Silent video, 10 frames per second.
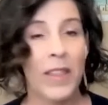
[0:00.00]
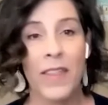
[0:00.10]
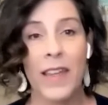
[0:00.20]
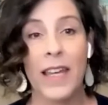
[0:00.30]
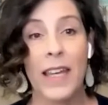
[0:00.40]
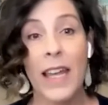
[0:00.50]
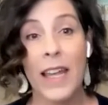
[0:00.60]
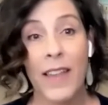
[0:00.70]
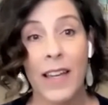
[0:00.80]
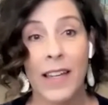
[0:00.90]
with the
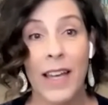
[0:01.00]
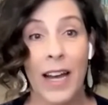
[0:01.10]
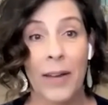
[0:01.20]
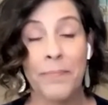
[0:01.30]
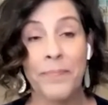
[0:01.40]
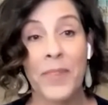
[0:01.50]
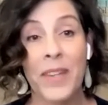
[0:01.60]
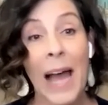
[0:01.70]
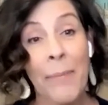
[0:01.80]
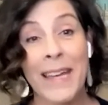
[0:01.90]

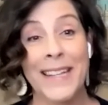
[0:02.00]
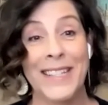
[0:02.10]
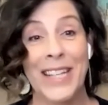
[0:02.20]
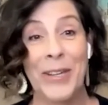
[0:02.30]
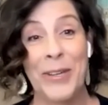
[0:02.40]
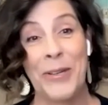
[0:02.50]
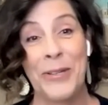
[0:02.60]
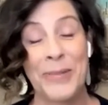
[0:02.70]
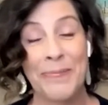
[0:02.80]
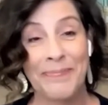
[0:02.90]
napkins that you
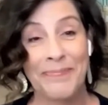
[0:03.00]
use.